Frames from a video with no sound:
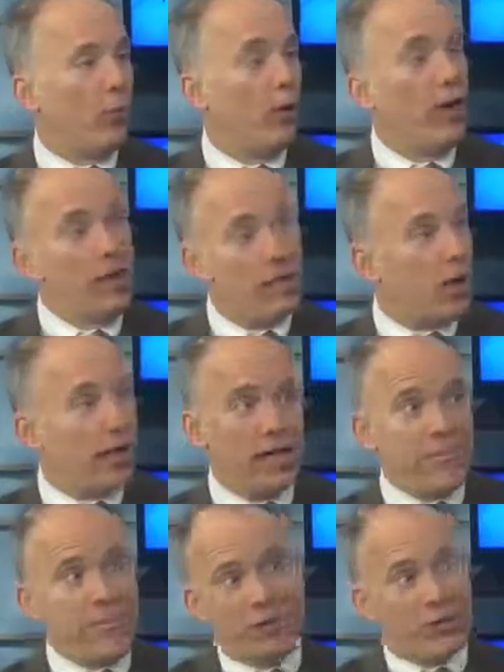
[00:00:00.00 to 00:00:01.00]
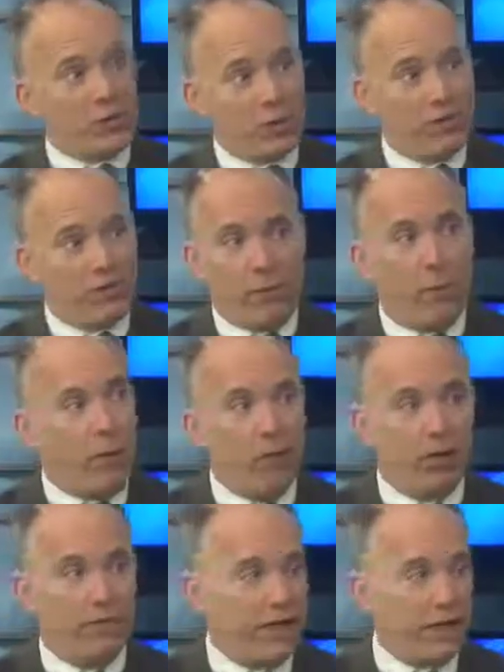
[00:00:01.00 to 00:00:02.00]
Or are you talking about just sort of
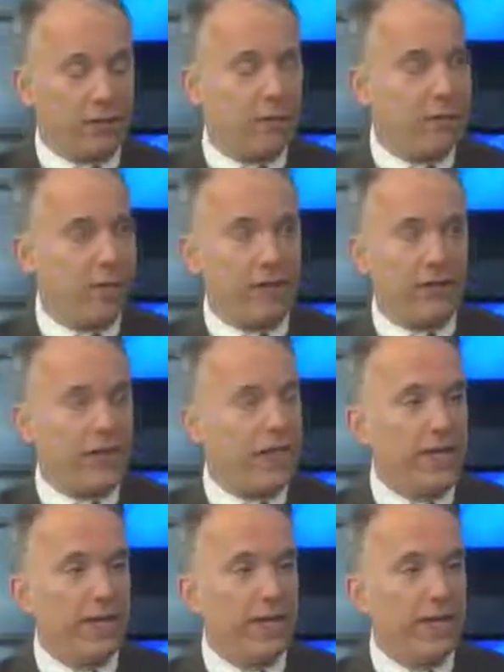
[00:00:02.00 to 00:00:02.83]
all of it, including the...